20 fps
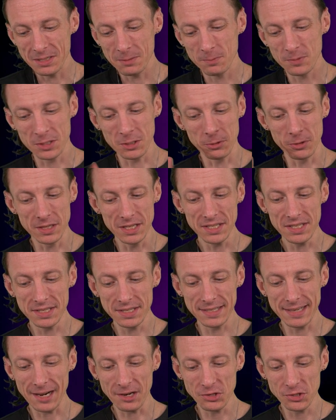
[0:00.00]
So this is
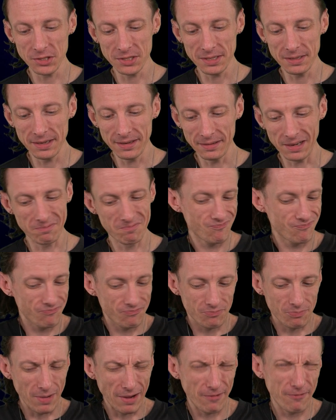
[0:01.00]
actually
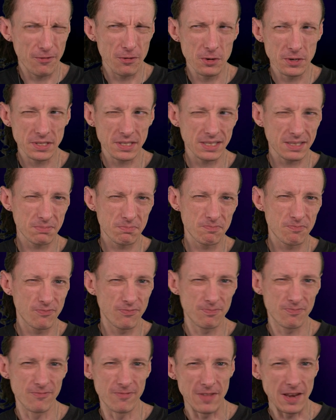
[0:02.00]
my first
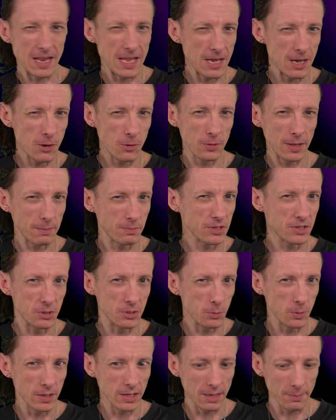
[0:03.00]
video that I'm just
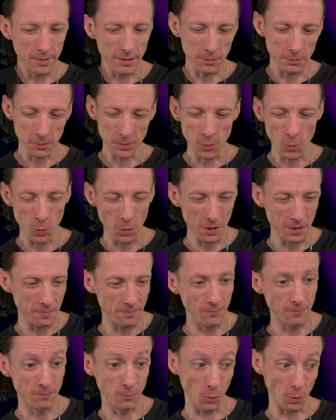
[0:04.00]
doing on my own accord
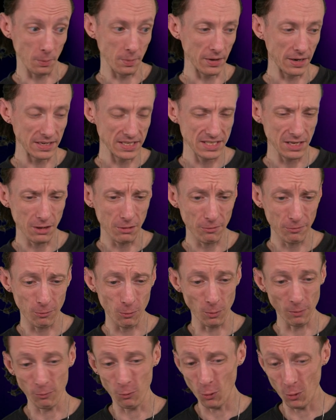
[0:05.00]
for myself or
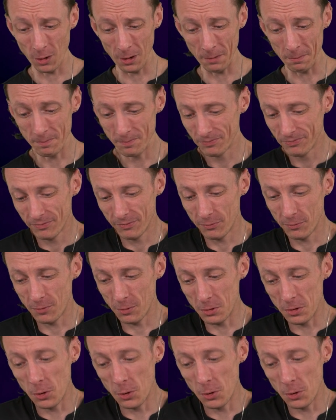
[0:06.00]
for no